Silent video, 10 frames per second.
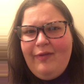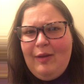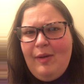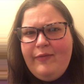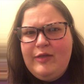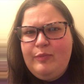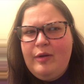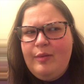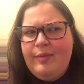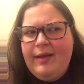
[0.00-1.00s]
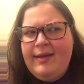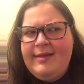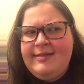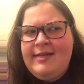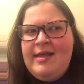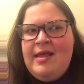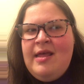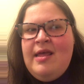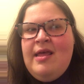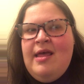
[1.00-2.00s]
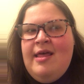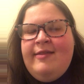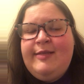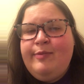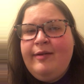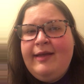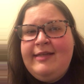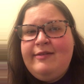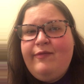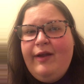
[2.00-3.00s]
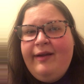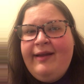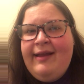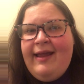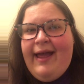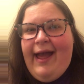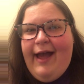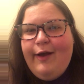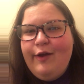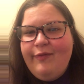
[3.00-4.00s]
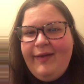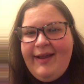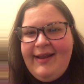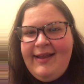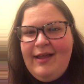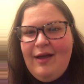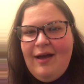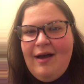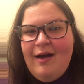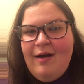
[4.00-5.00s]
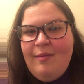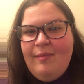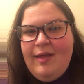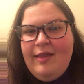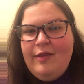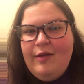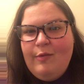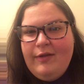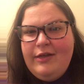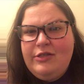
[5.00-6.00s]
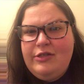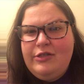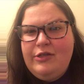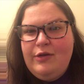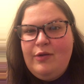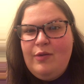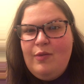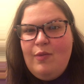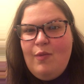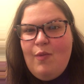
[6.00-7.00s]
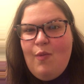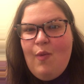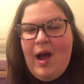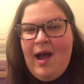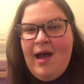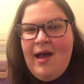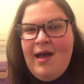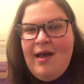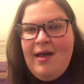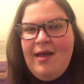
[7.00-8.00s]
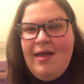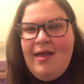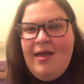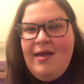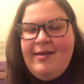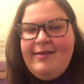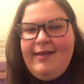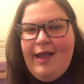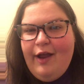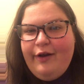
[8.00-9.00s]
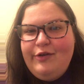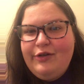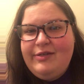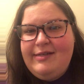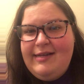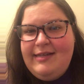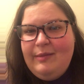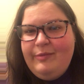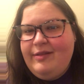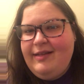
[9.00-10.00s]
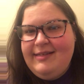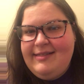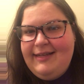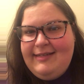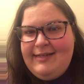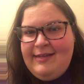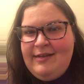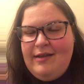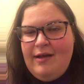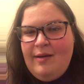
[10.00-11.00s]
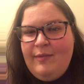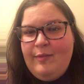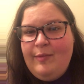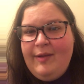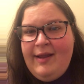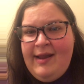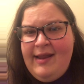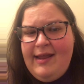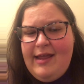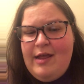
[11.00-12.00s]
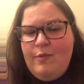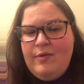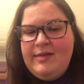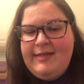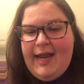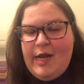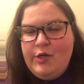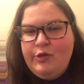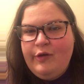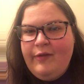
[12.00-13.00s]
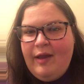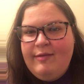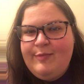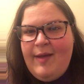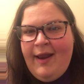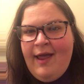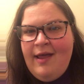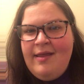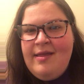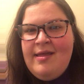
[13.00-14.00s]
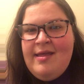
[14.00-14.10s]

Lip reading: vent about this book because this book is very aggravating in relation to why characters did some of the things that they did. In the beginning, it was Andrew that I was mad at,